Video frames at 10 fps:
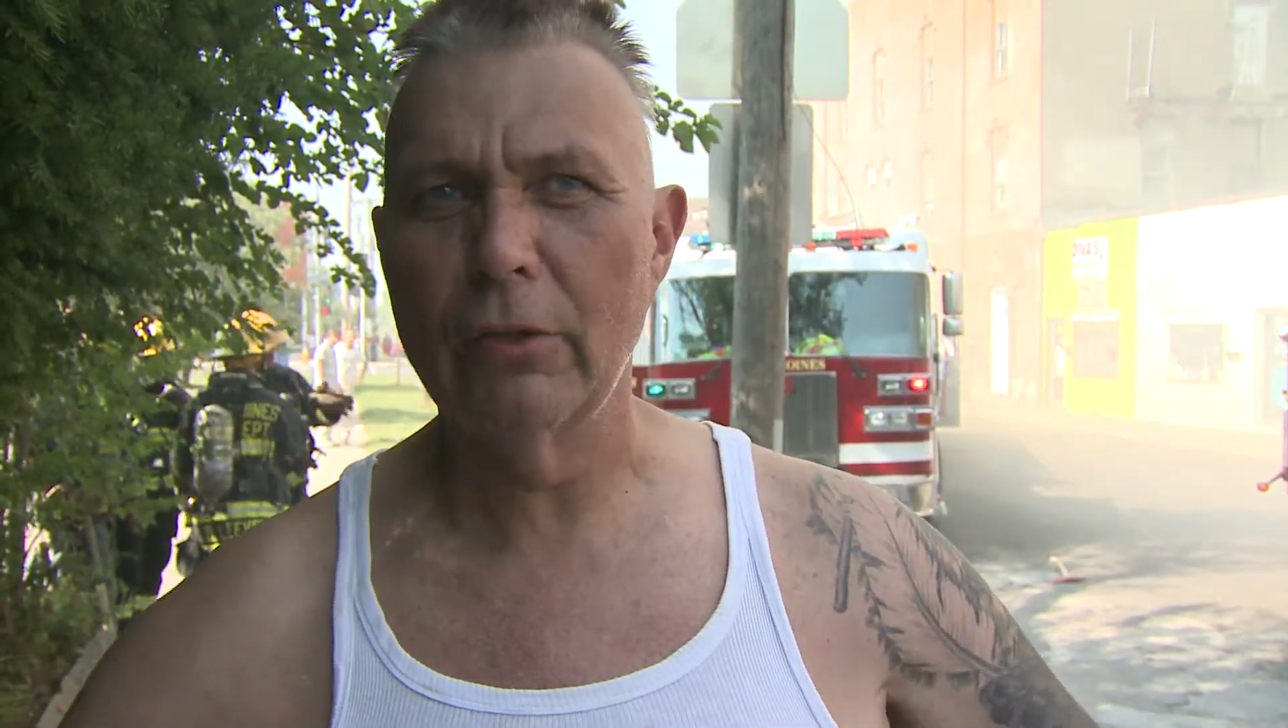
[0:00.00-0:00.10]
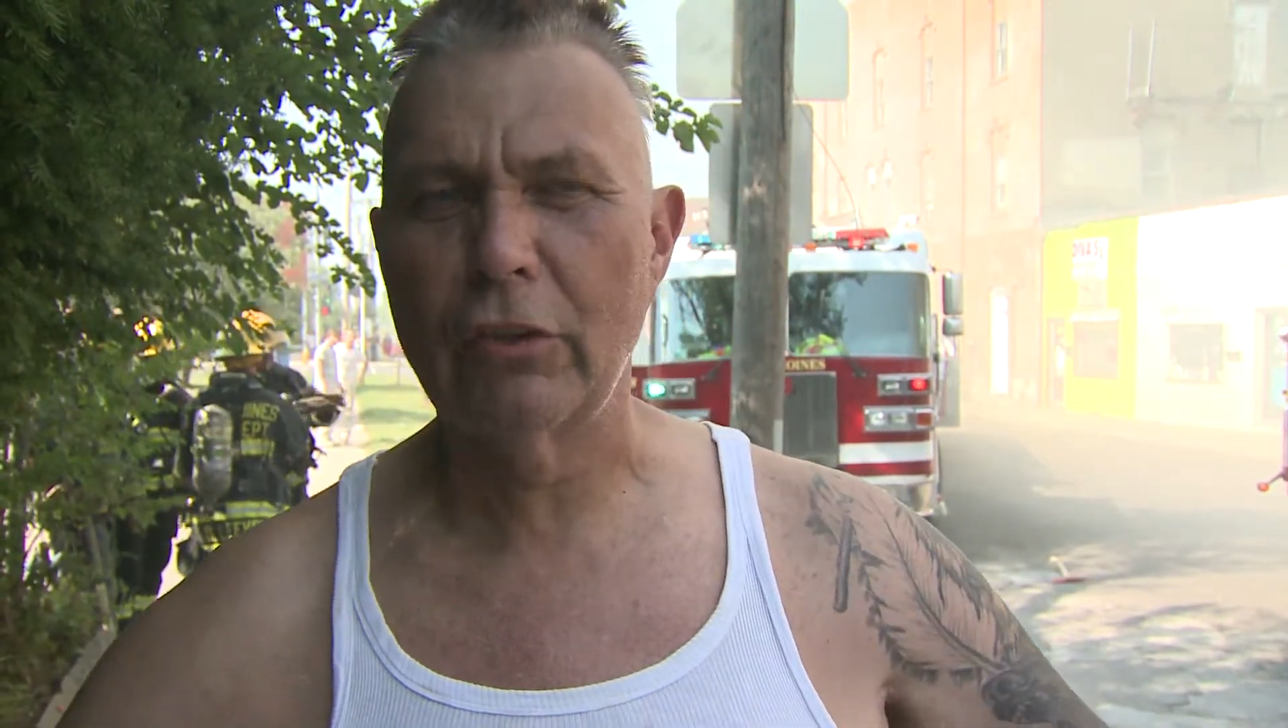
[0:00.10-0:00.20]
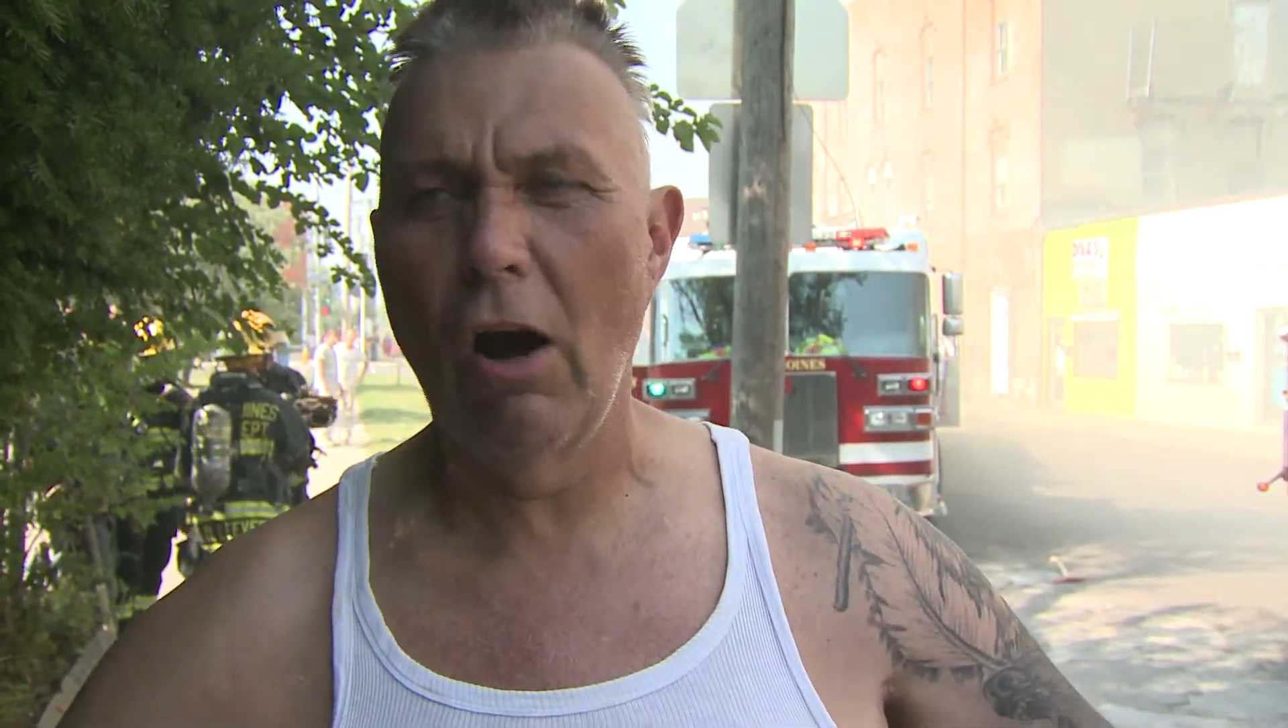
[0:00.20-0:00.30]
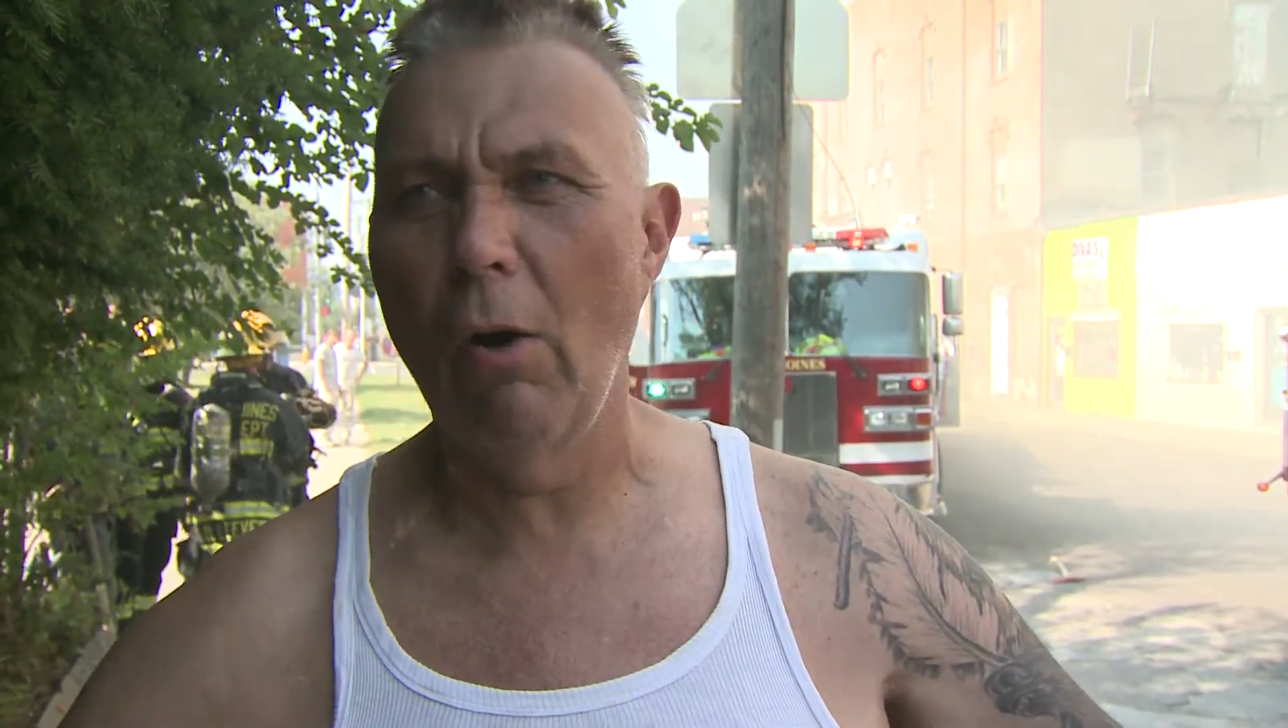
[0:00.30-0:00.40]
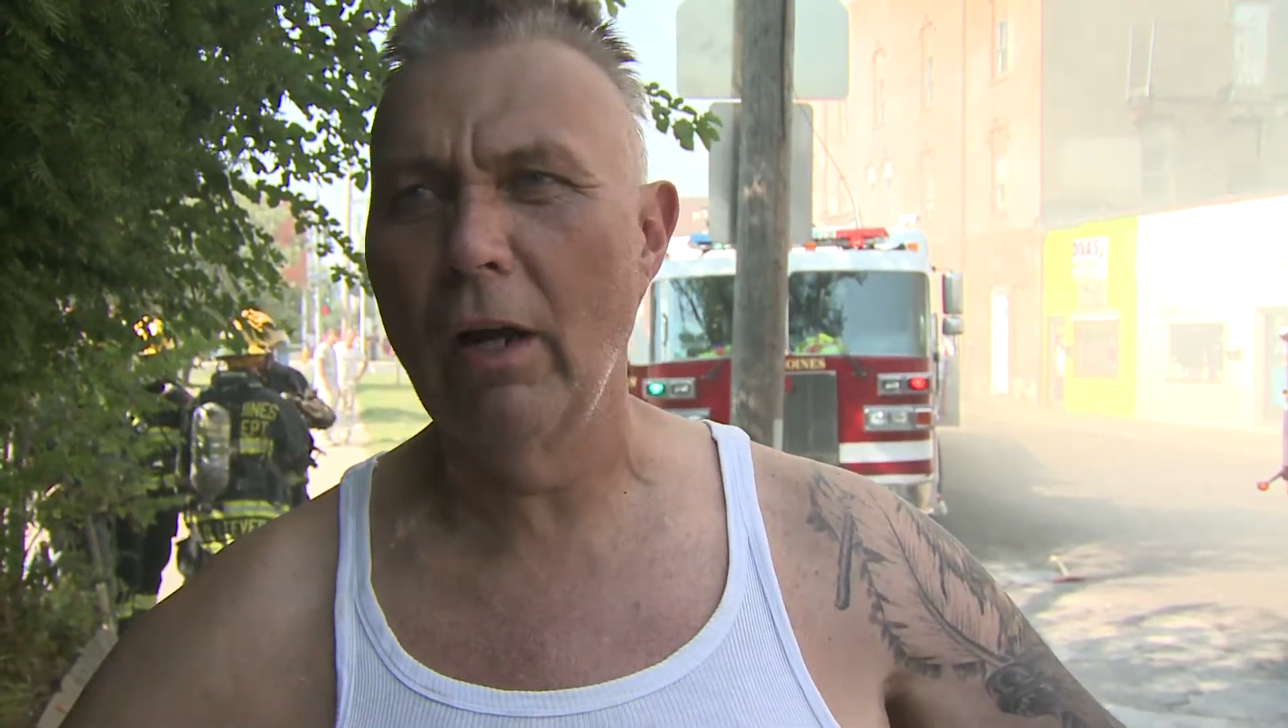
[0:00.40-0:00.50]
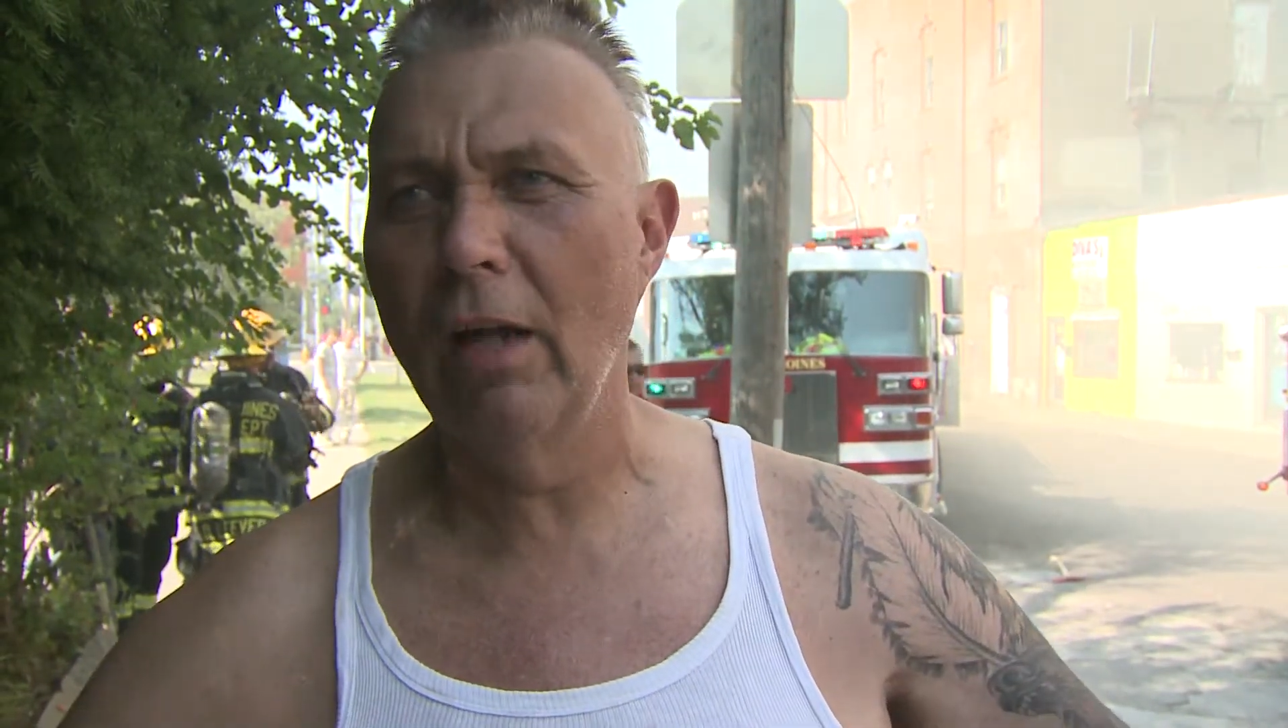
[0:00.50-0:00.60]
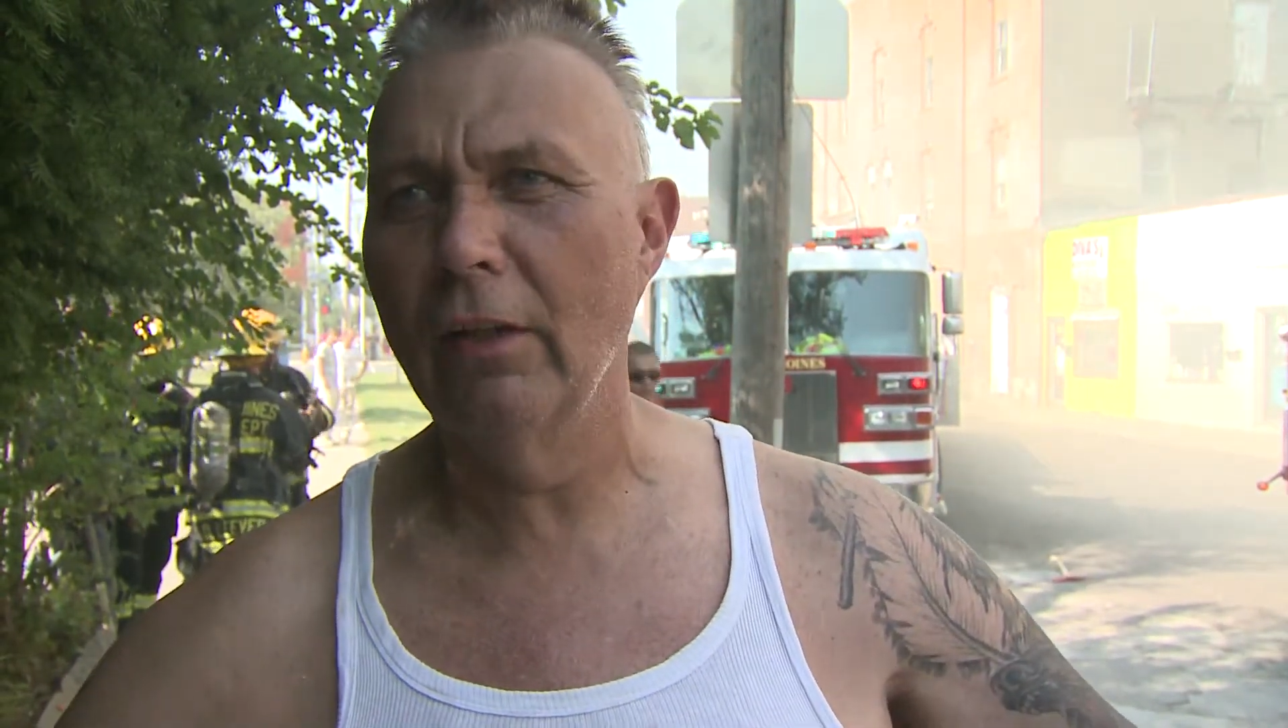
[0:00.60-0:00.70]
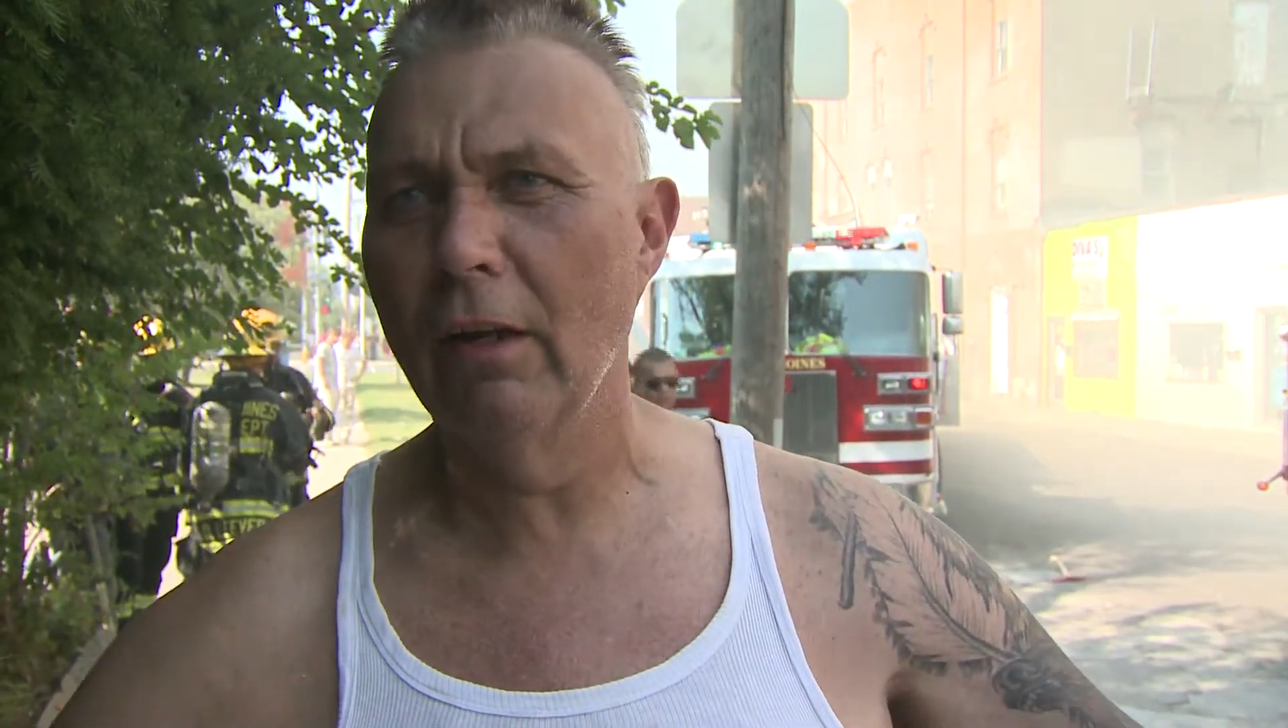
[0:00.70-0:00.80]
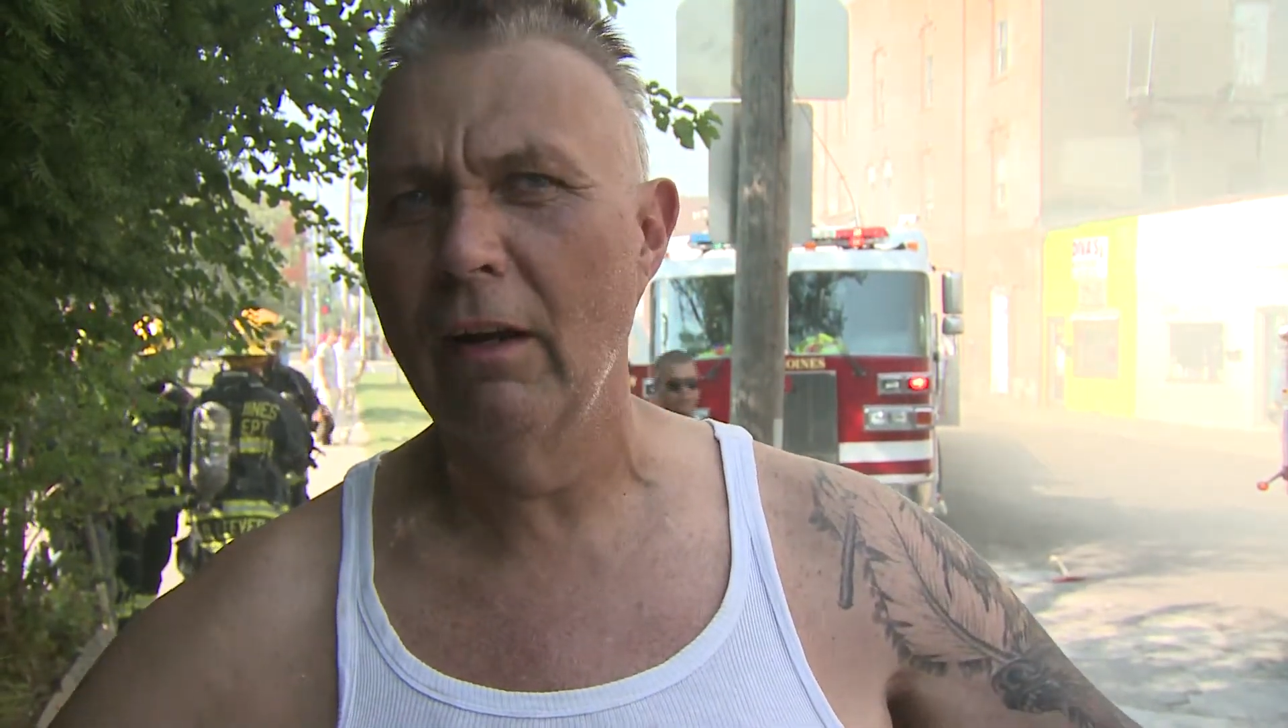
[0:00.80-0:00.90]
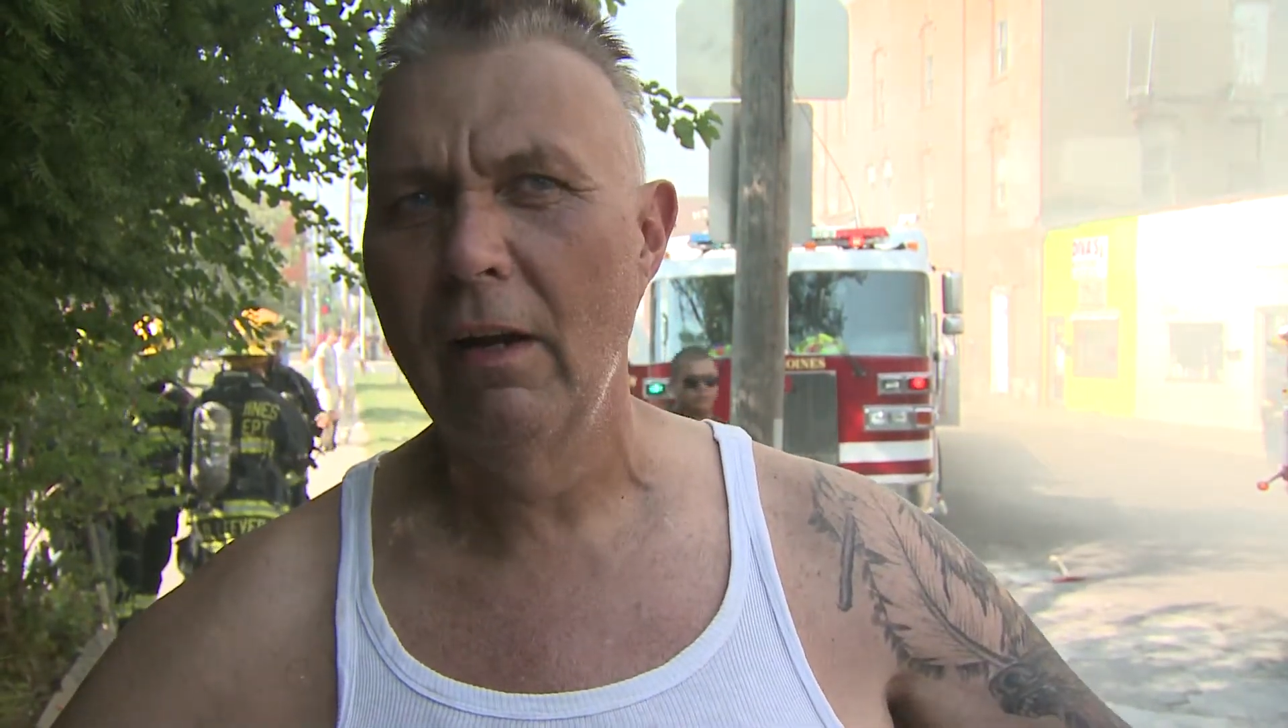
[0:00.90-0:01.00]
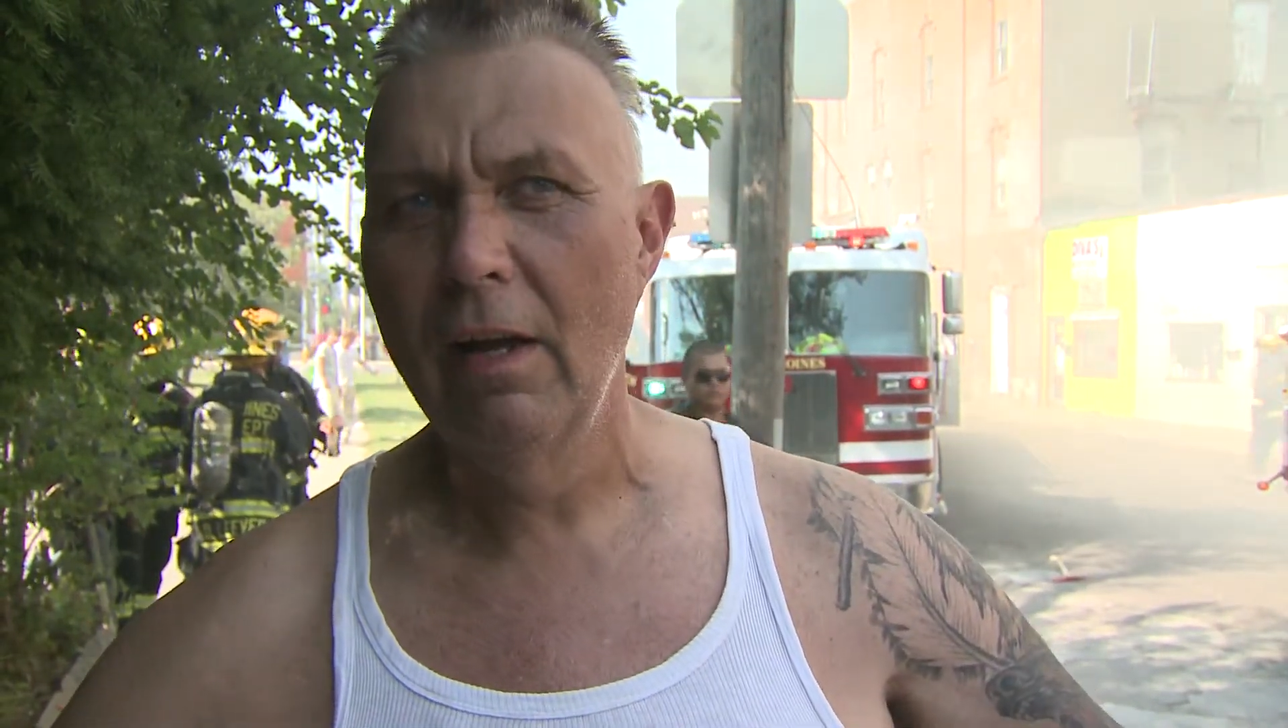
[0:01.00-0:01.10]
was going under.